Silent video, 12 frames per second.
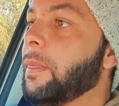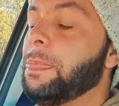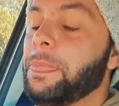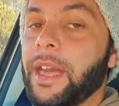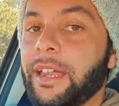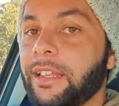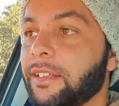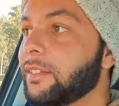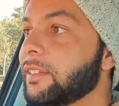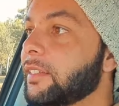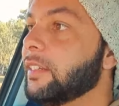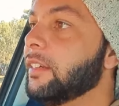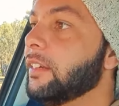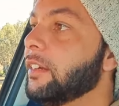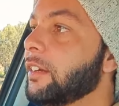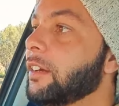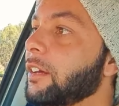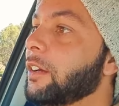That is
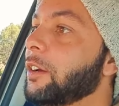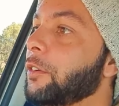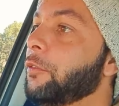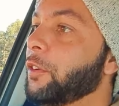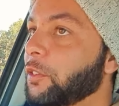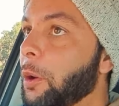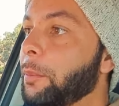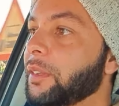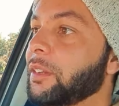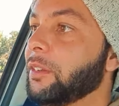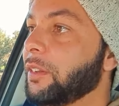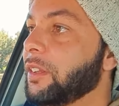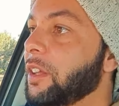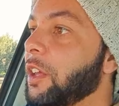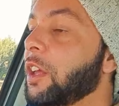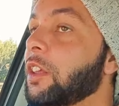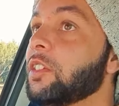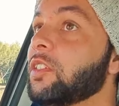phenomenal.
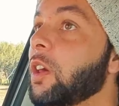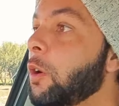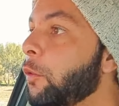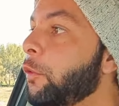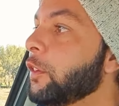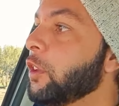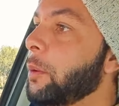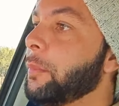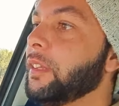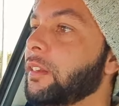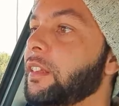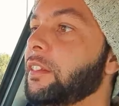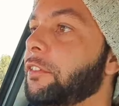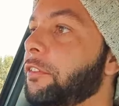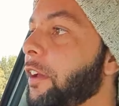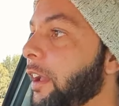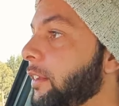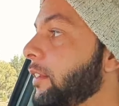So phenomenal, in
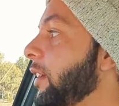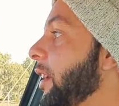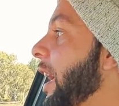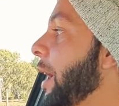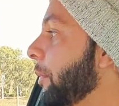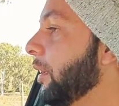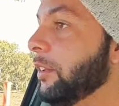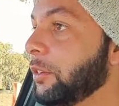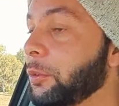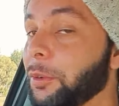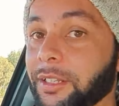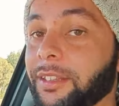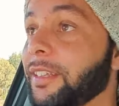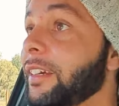fact, I'm gonna do it